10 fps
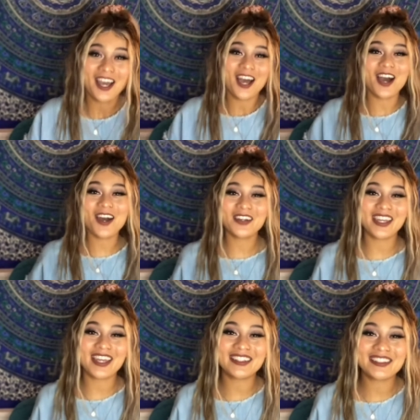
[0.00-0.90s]

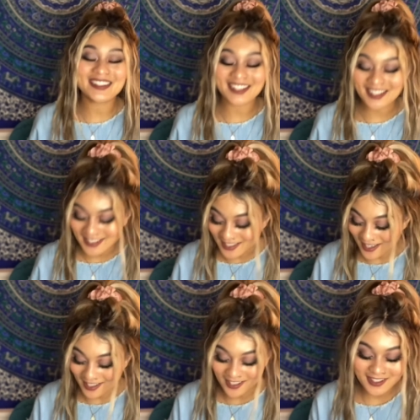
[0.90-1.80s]
Okay, let's get
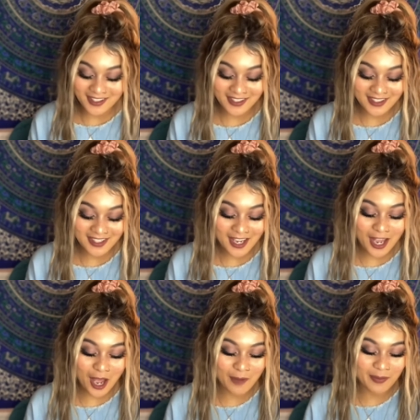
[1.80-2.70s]
started. So there's a
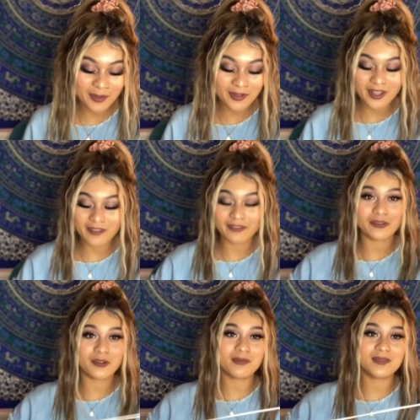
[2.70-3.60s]
couple of
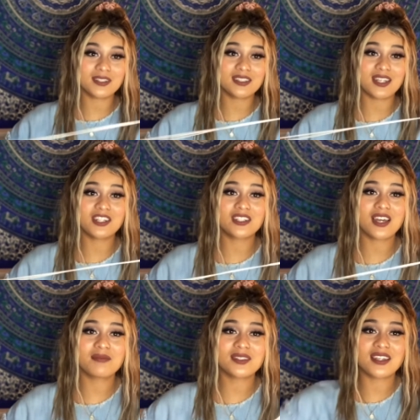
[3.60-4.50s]
forms sage
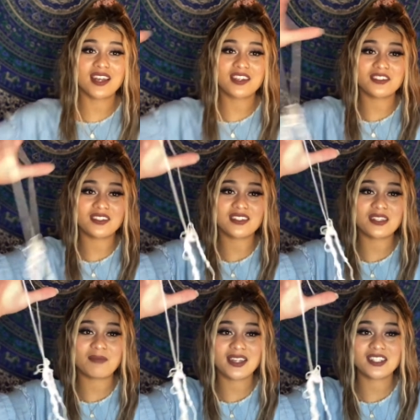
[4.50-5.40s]
comes in. As you can see,
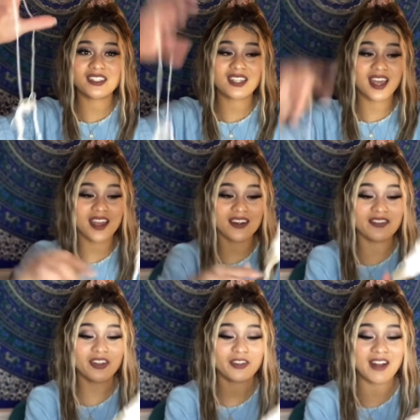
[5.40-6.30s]
mine's kind of
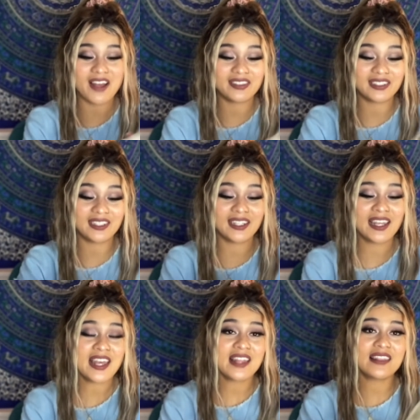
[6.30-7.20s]
unraveling.
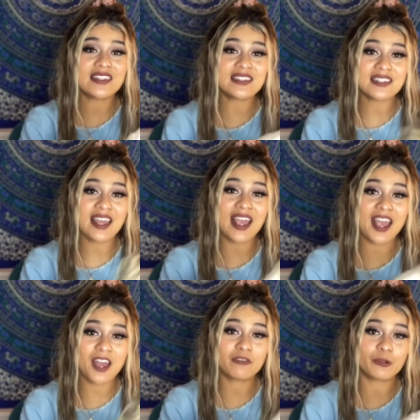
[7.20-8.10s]
This is a
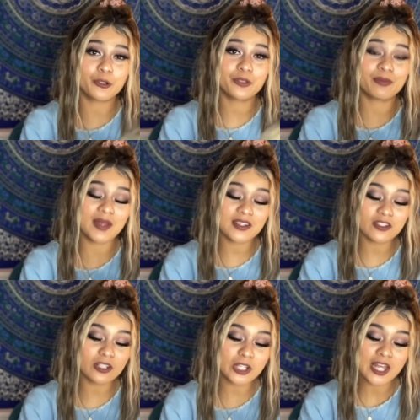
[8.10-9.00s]
hand-rolled
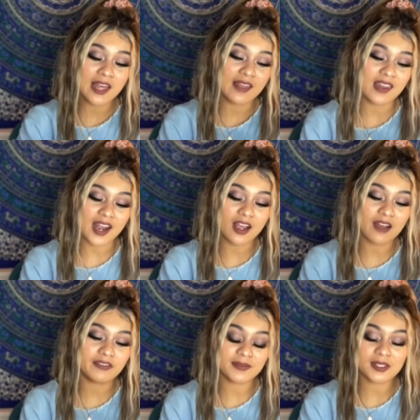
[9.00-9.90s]
bundle that I got
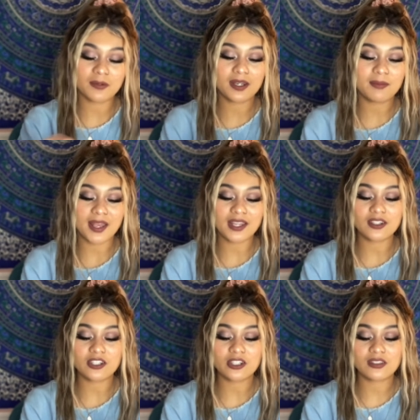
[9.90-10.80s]
from someone in my
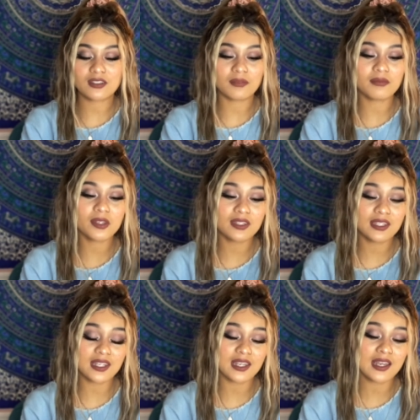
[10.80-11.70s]
Indigenous
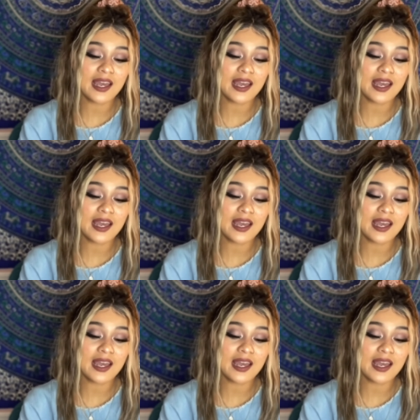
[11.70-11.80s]
community.